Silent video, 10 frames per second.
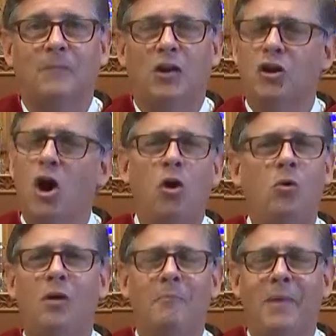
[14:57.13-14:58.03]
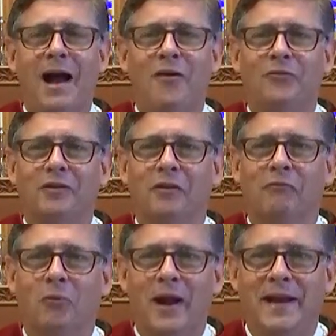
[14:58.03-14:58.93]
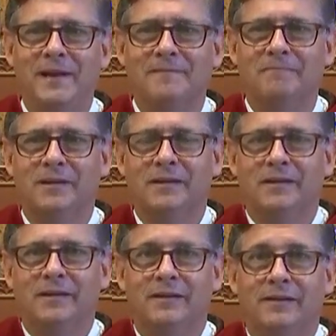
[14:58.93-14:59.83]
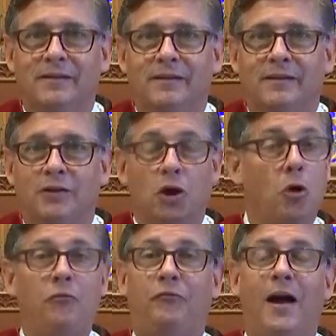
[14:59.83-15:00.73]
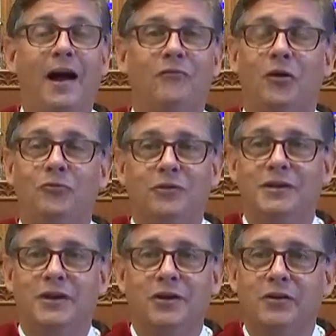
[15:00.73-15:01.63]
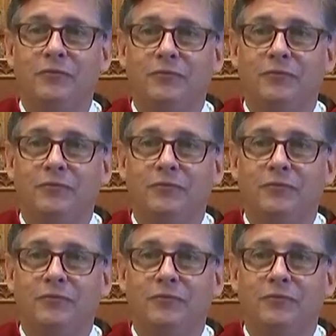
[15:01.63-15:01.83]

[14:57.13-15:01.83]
no amount of rain, no 500 year